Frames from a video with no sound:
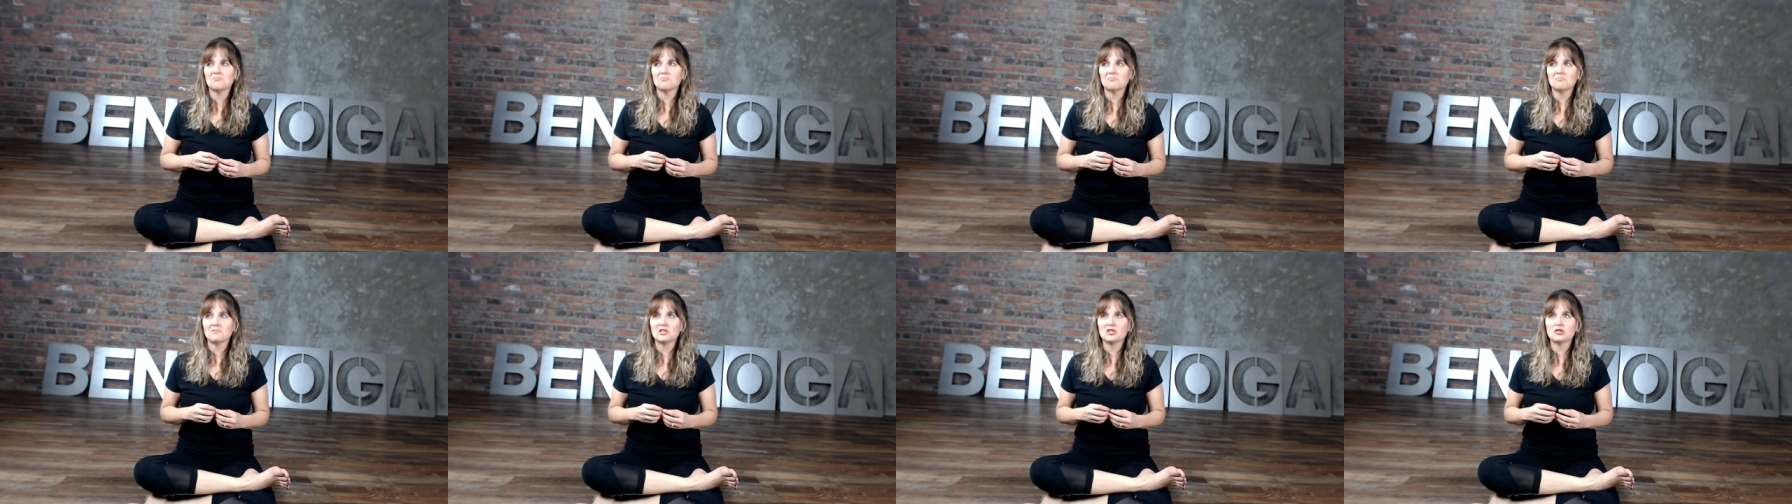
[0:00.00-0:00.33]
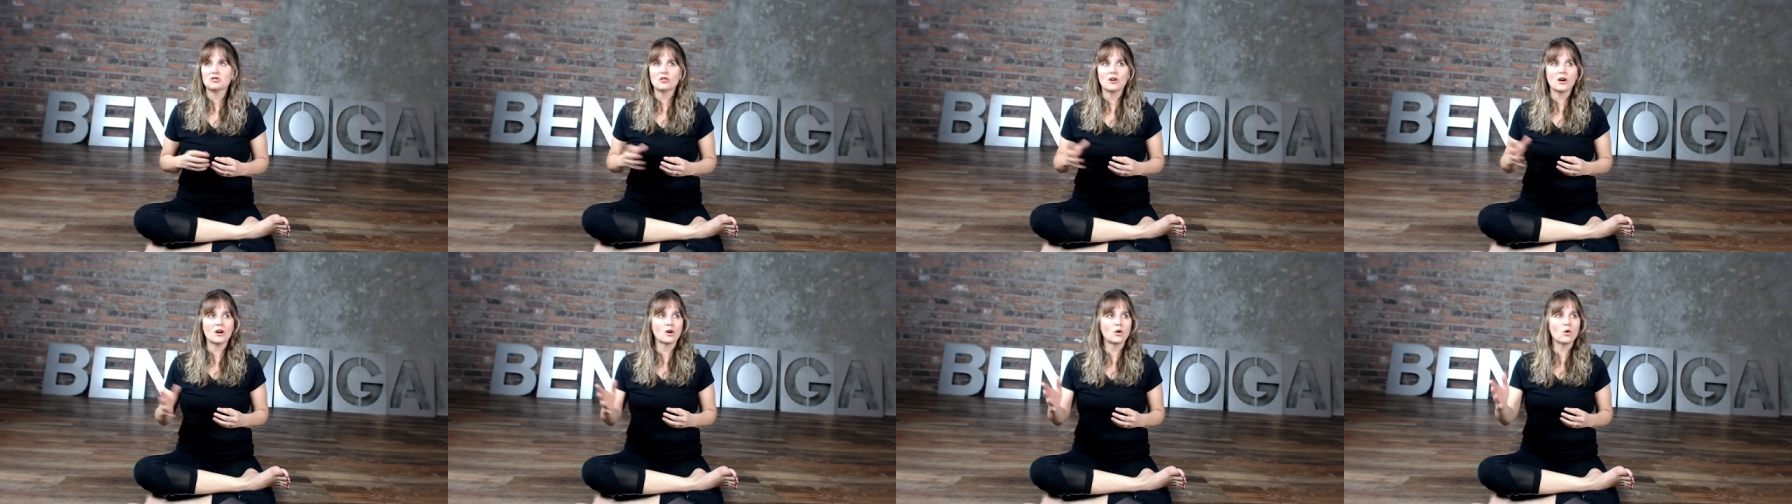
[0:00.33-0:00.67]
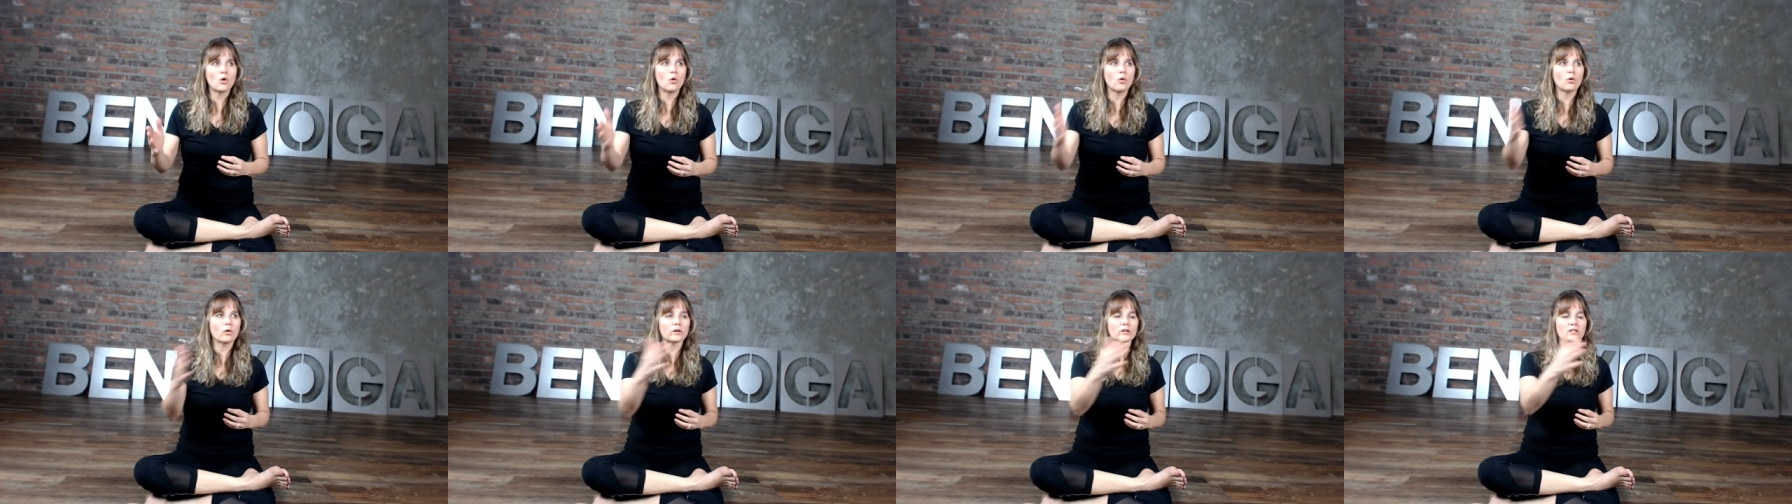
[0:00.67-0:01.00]
strong
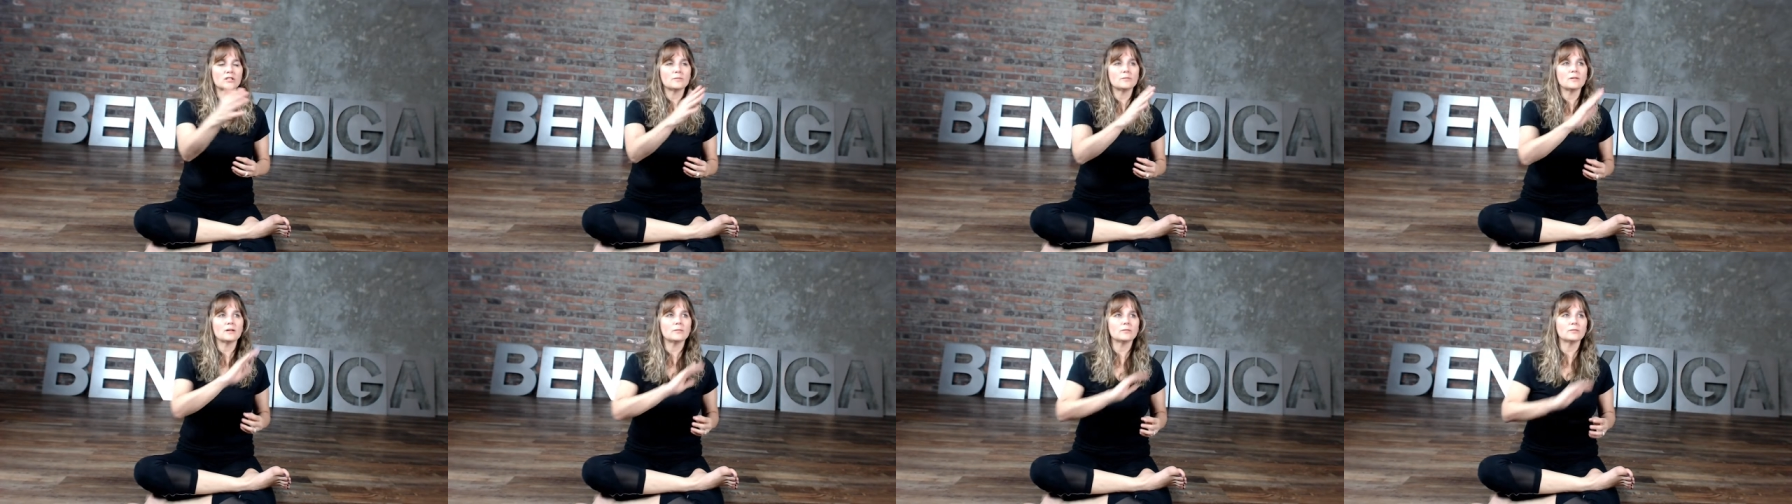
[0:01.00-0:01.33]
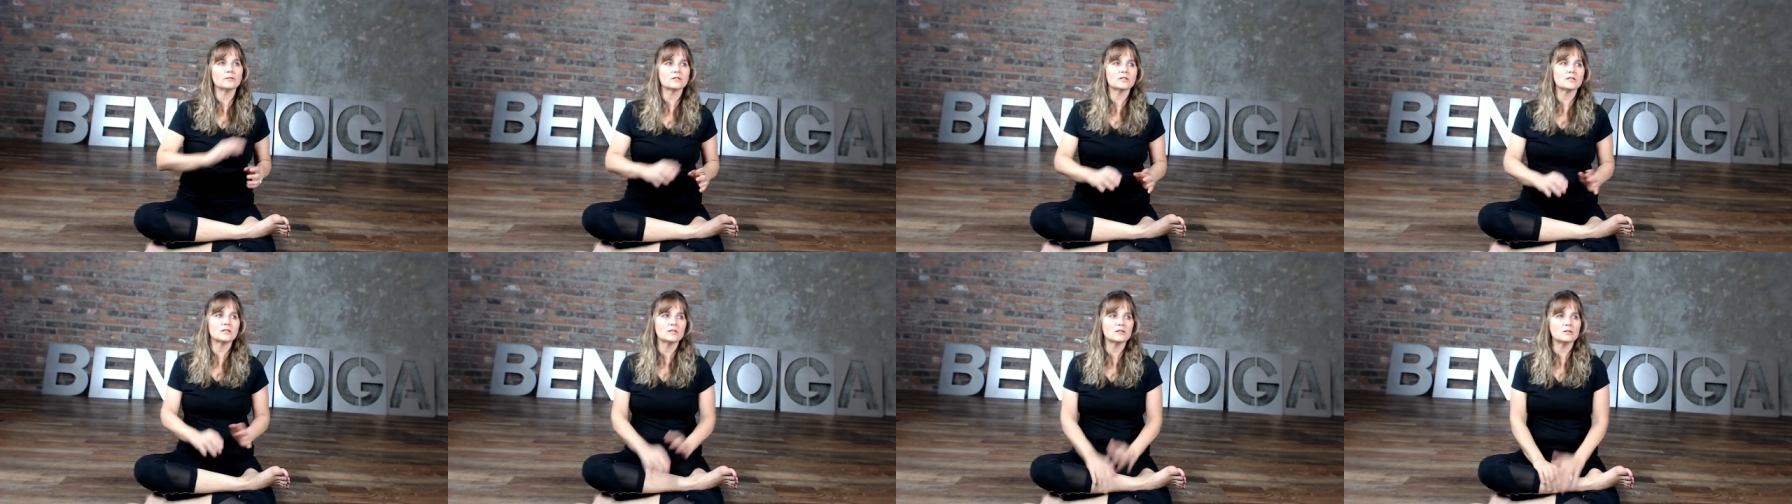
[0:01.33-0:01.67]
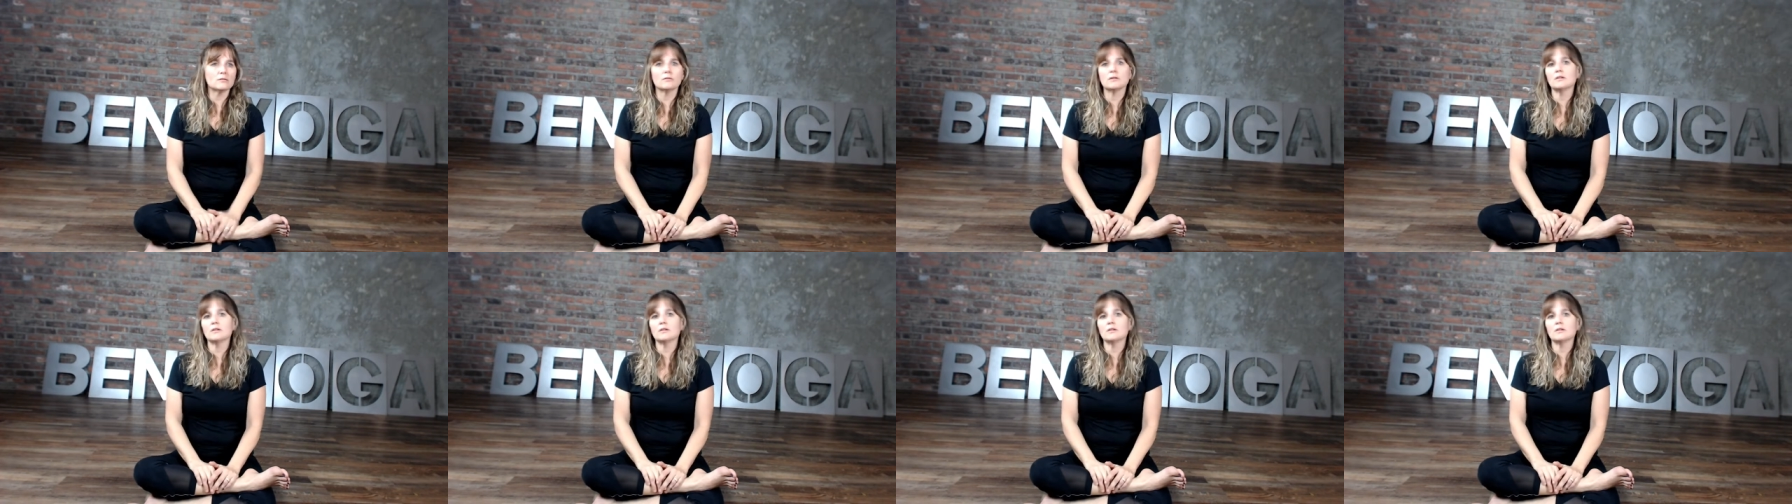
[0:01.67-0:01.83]
core to be able to do